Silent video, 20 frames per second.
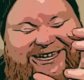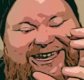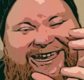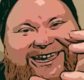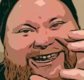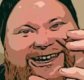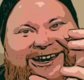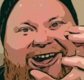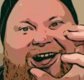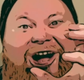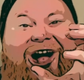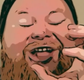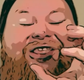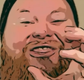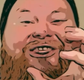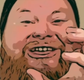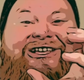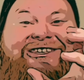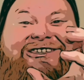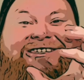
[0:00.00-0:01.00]
in on
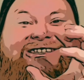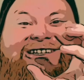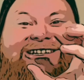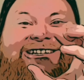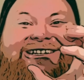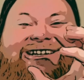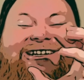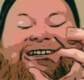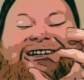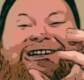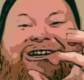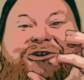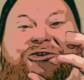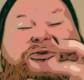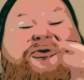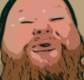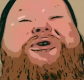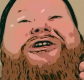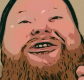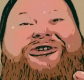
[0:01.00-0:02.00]
this
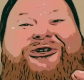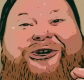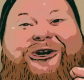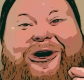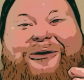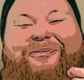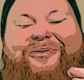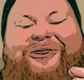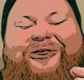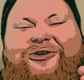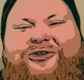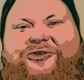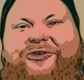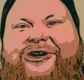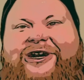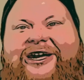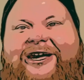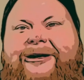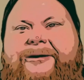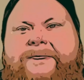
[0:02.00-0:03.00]
creature up in the
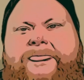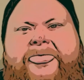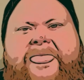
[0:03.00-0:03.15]
tree,